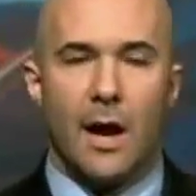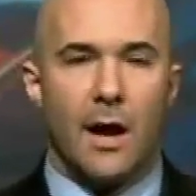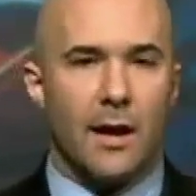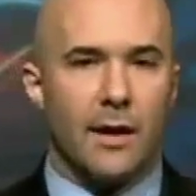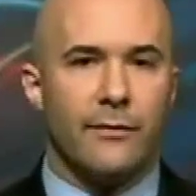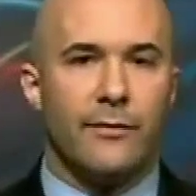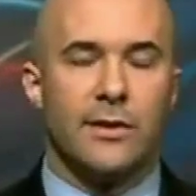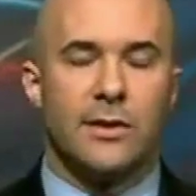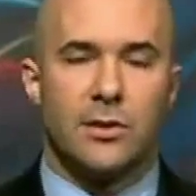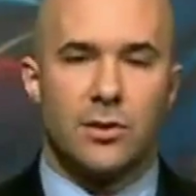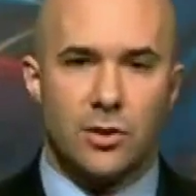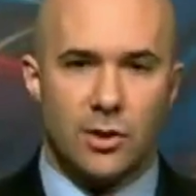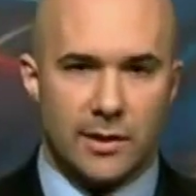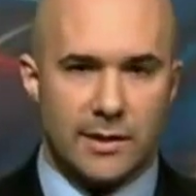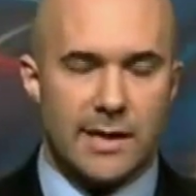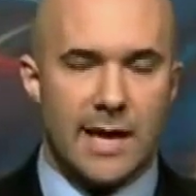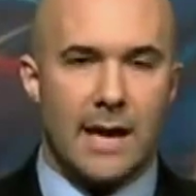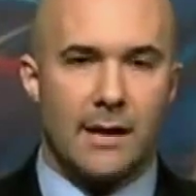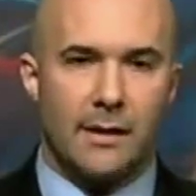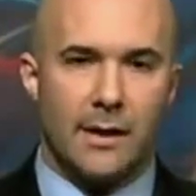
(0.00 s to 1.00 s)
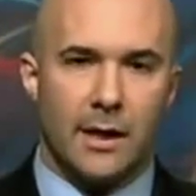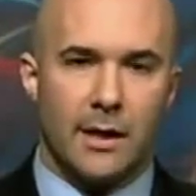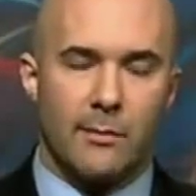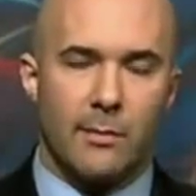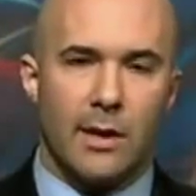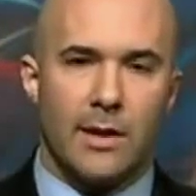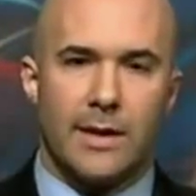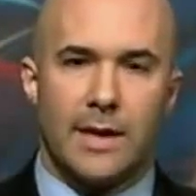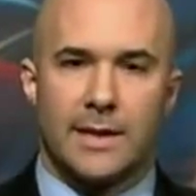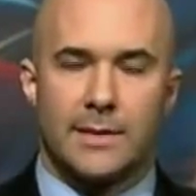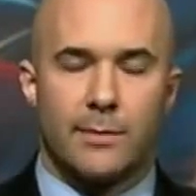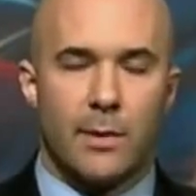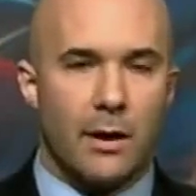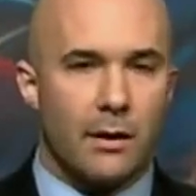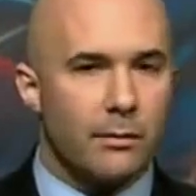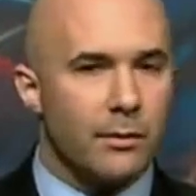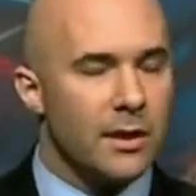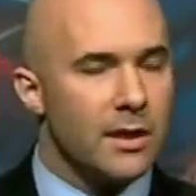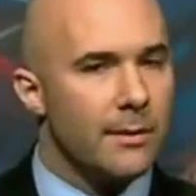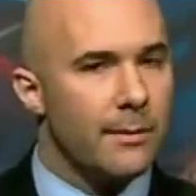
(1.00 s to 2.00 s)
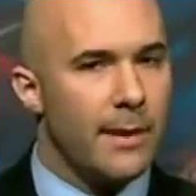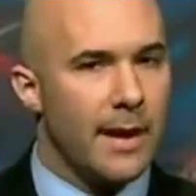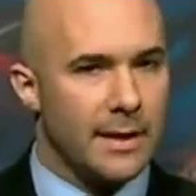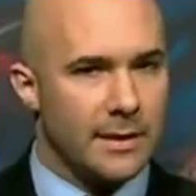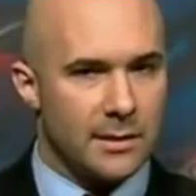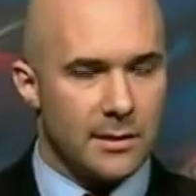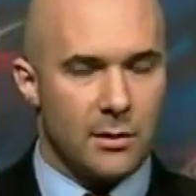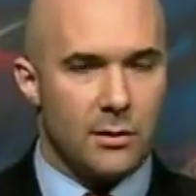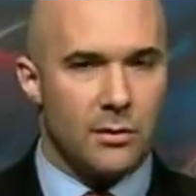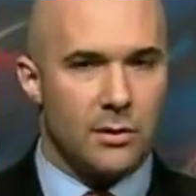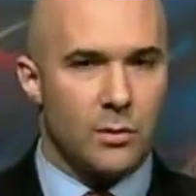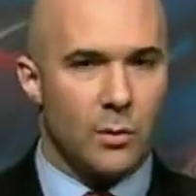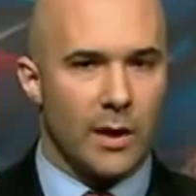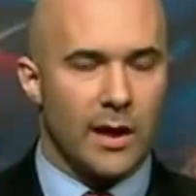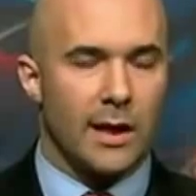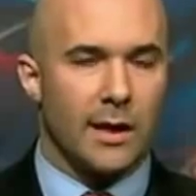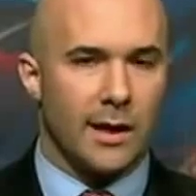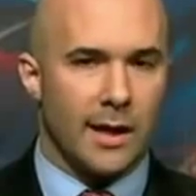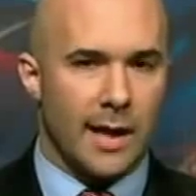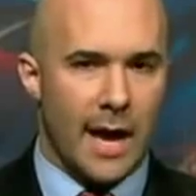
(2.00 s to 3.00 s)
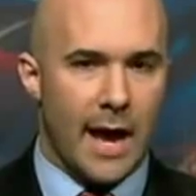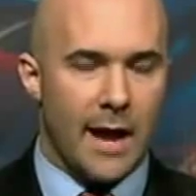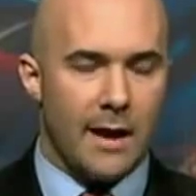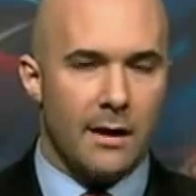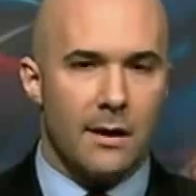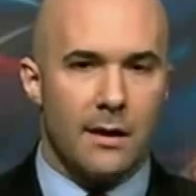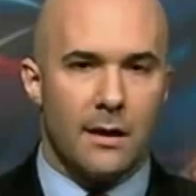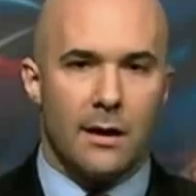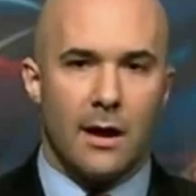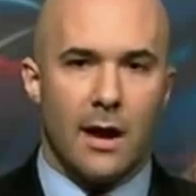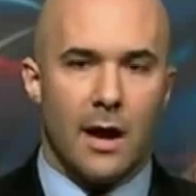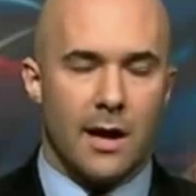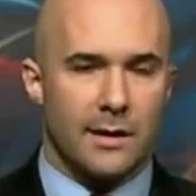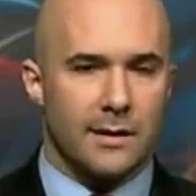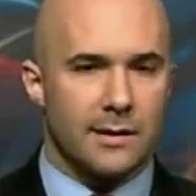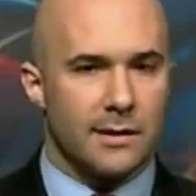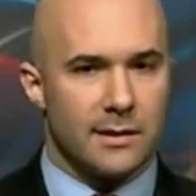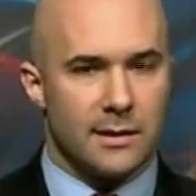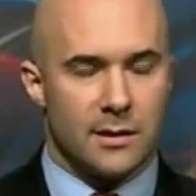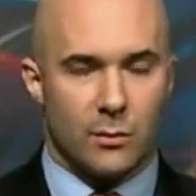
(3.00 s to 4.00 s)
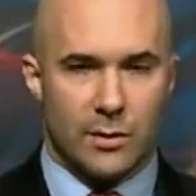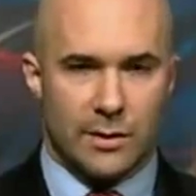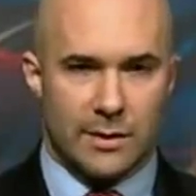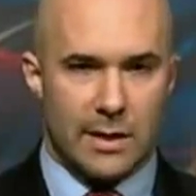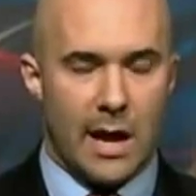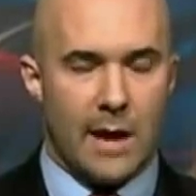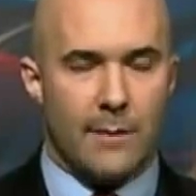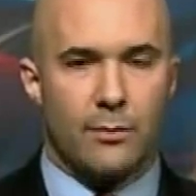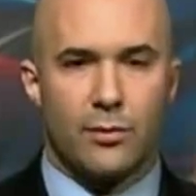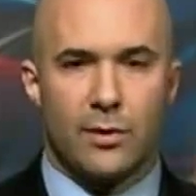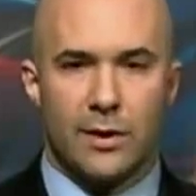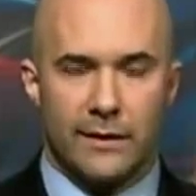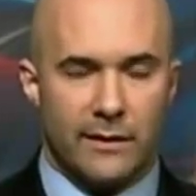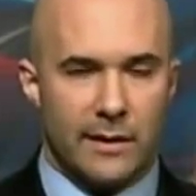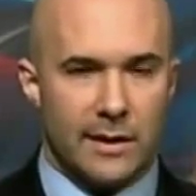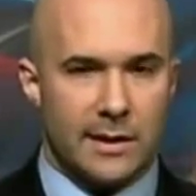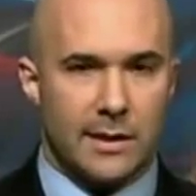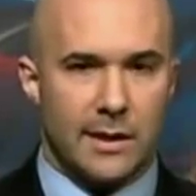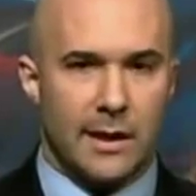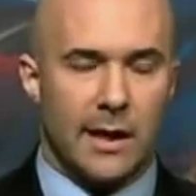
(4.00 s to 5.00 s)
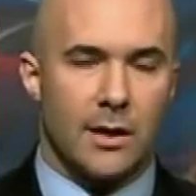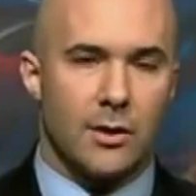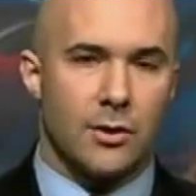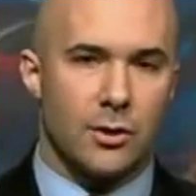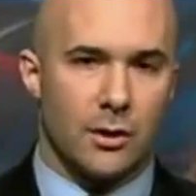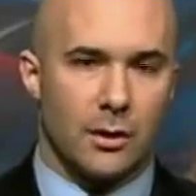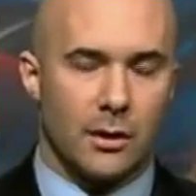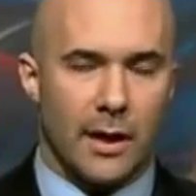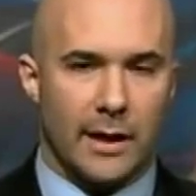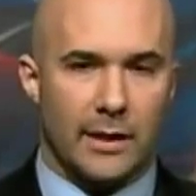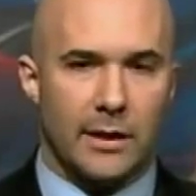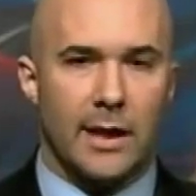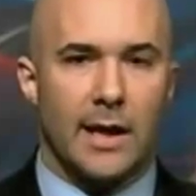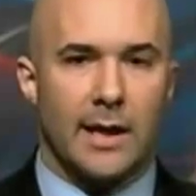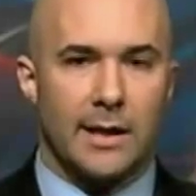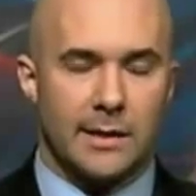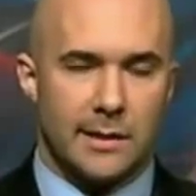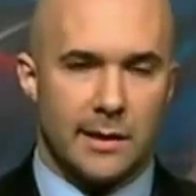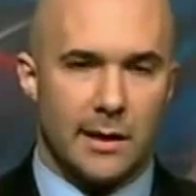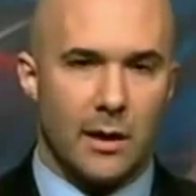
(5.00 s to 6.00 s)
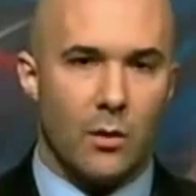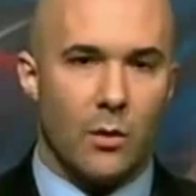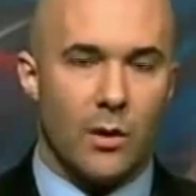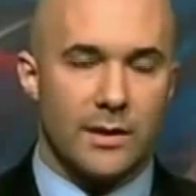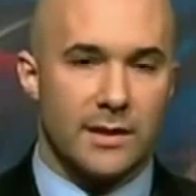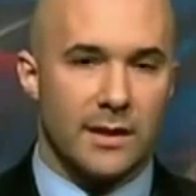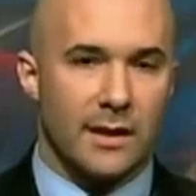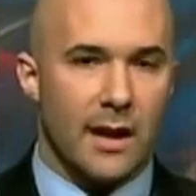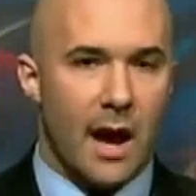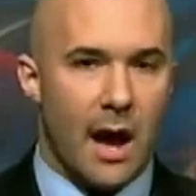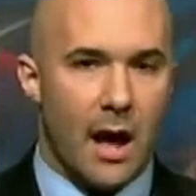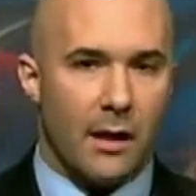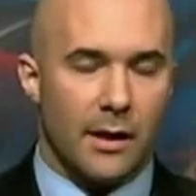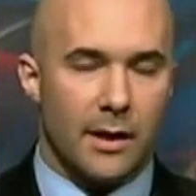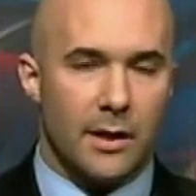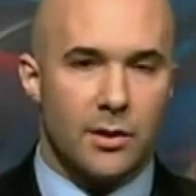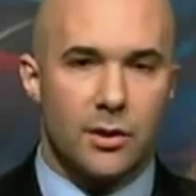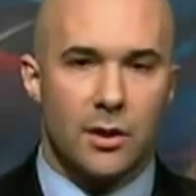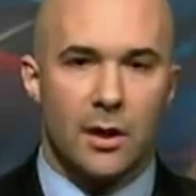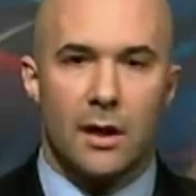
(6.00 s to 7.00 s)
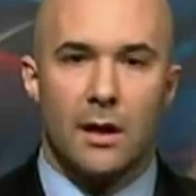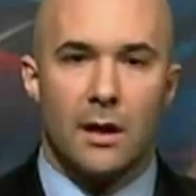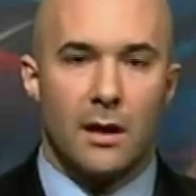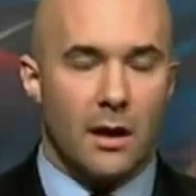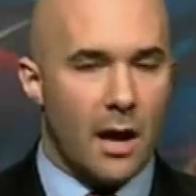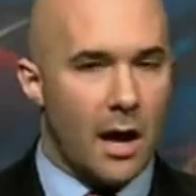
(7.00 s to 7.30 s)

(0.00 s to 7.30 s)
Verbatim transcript: If it's just that ligament, that's probably the best news we can get since it was not previously injured like the ACL was in college.